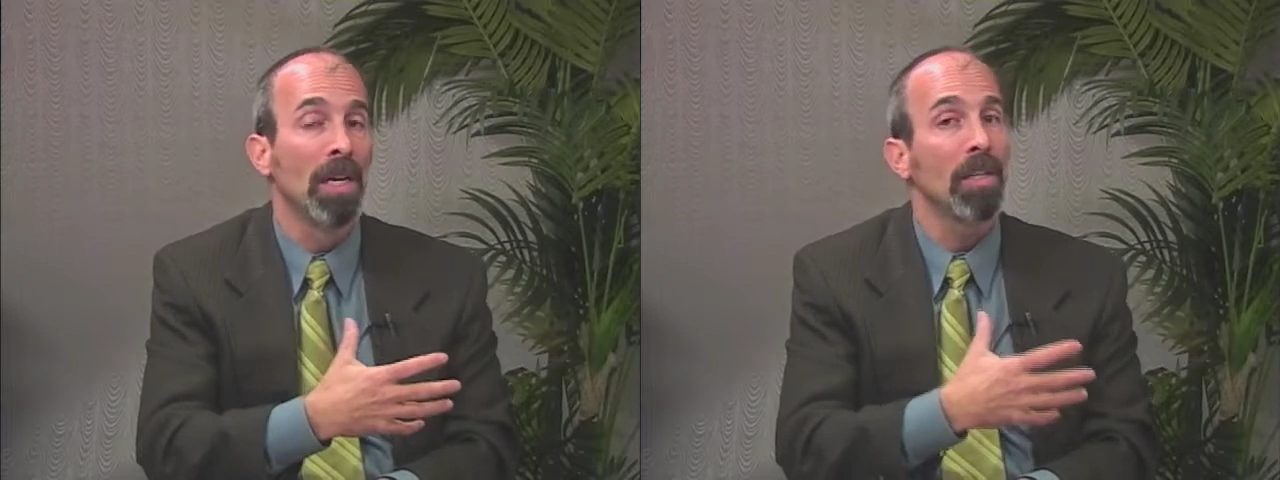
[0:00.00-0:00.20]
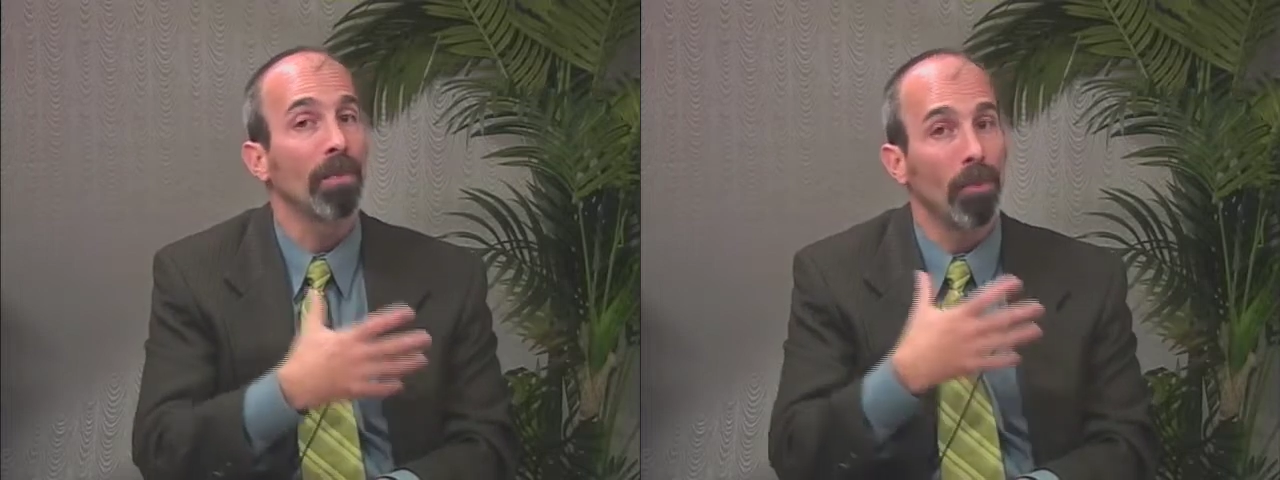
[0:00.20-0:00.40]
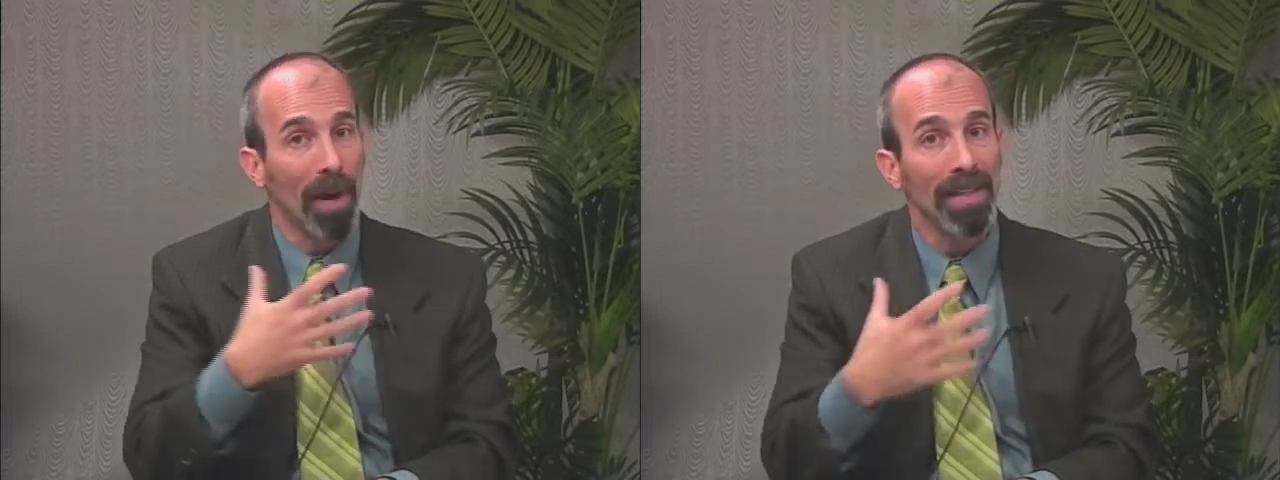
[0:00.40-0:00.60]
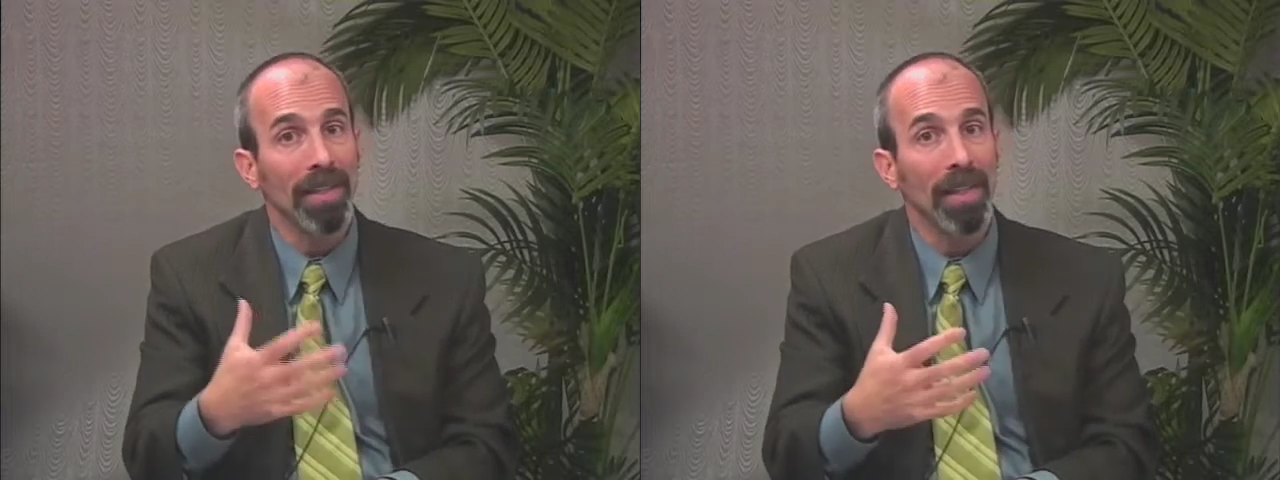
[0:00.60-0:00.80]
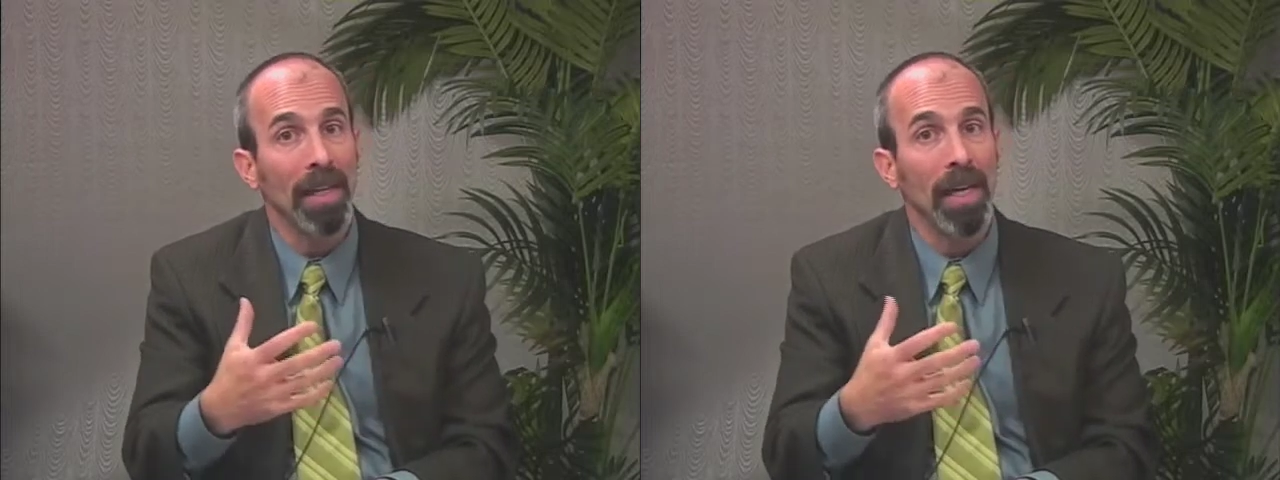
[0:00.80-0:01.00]
to
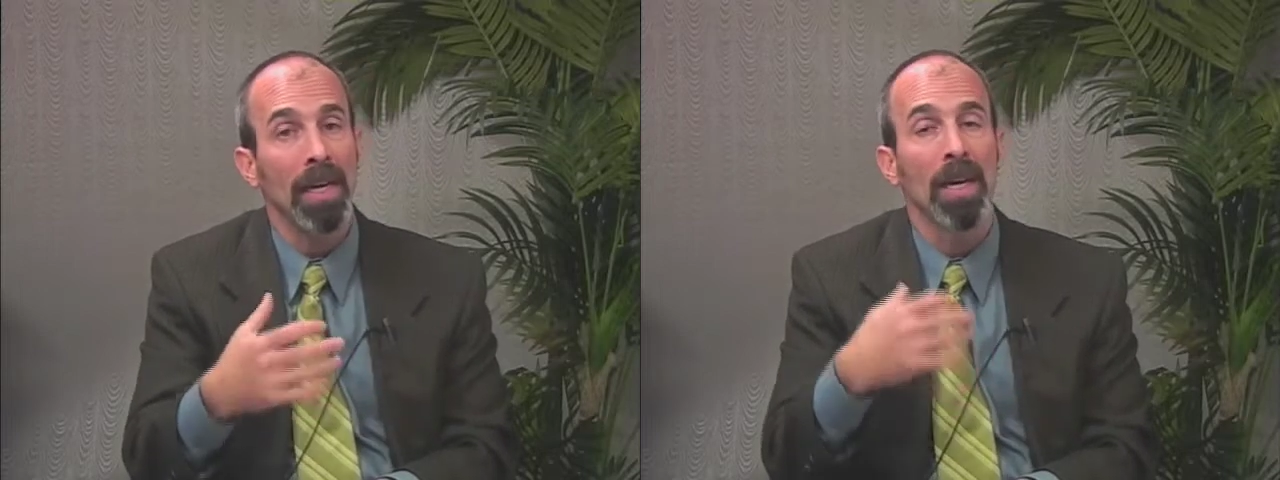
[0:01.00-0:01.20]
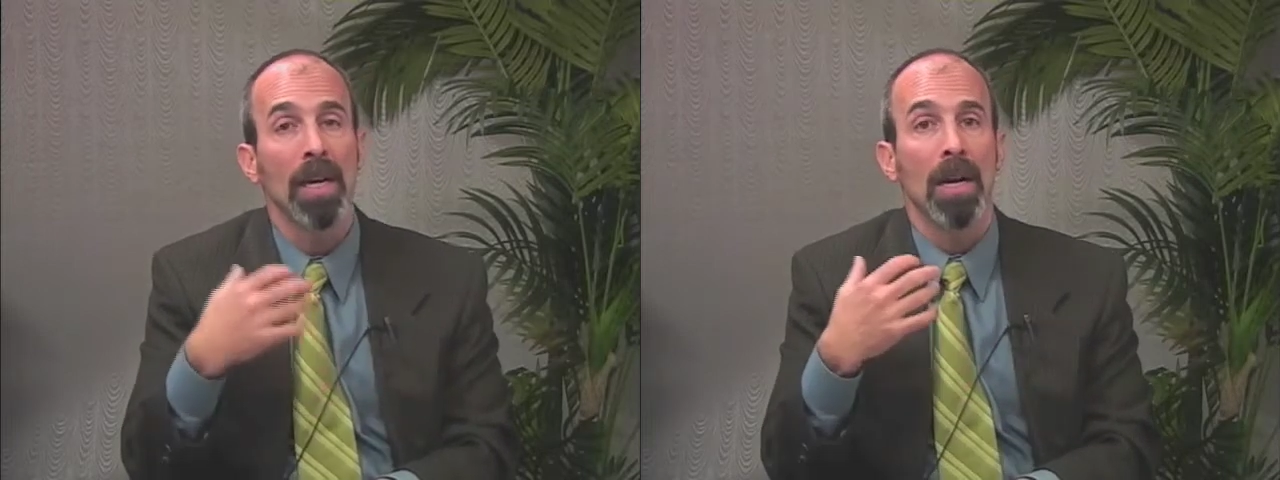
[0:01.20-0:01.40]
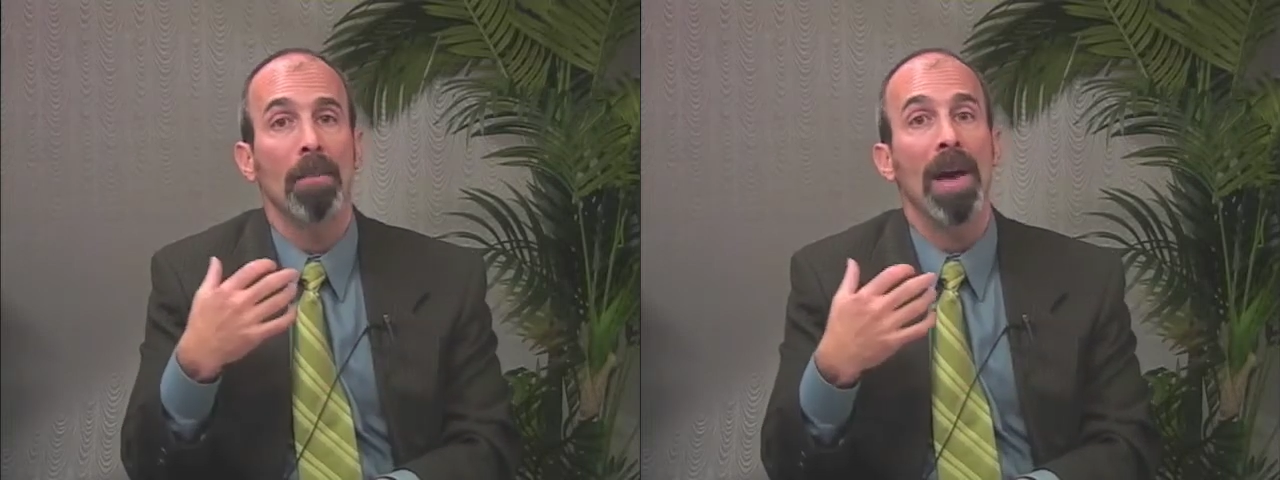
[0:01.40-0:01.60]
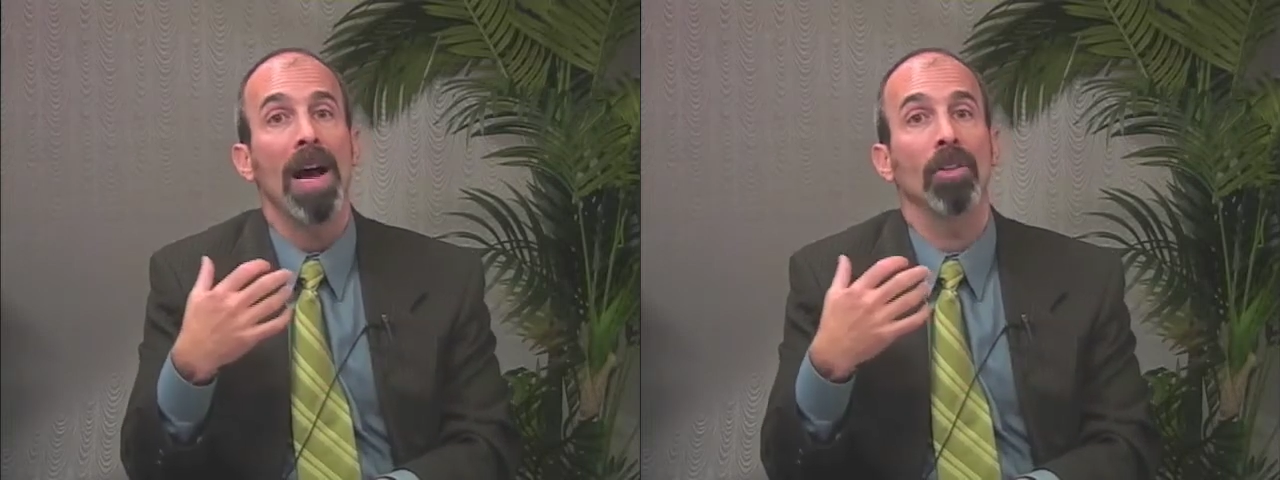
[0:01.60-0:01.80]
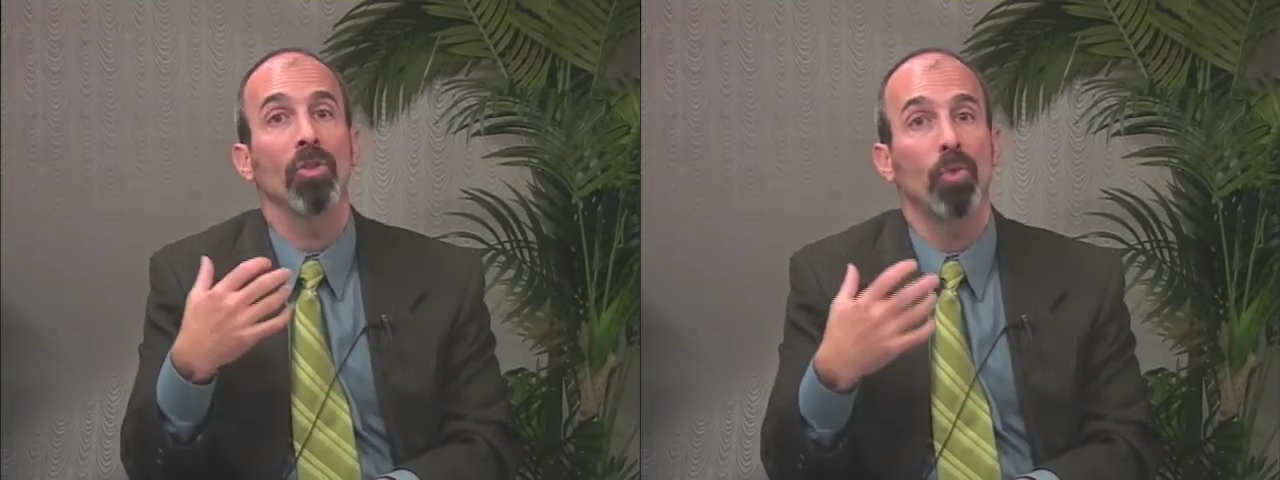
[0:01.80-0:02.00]
presently
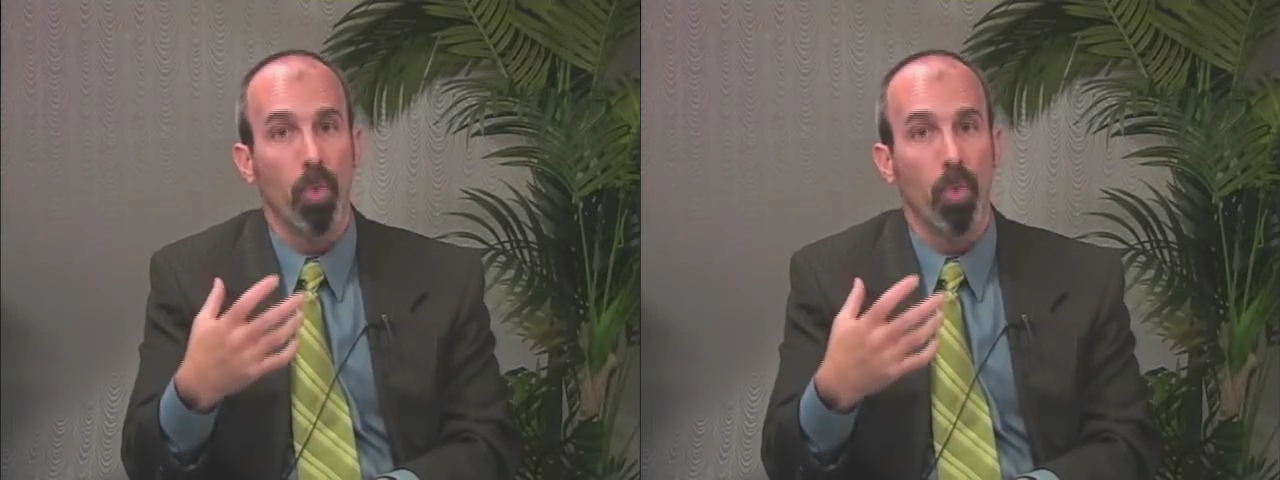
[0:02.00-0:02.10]
about